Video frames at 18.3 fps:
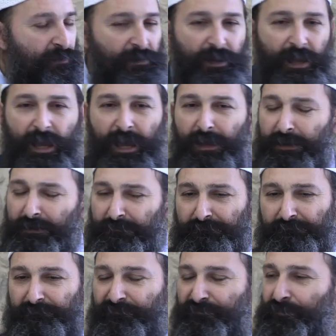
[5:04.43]

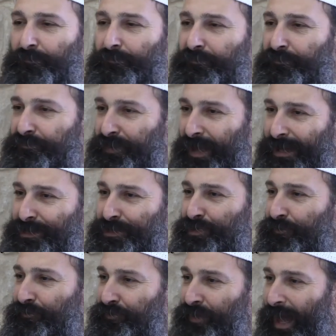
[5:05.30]
And from
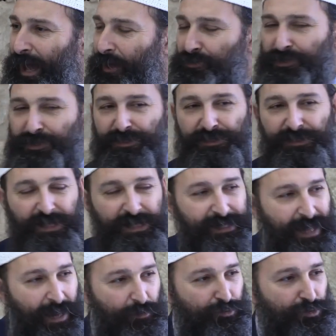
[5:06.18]
tens of thousands, they
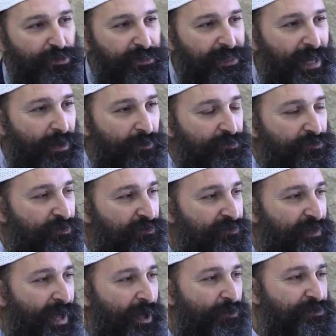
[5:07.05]
narrowed it down to
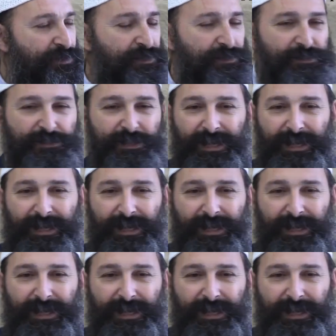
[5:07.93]
1,000.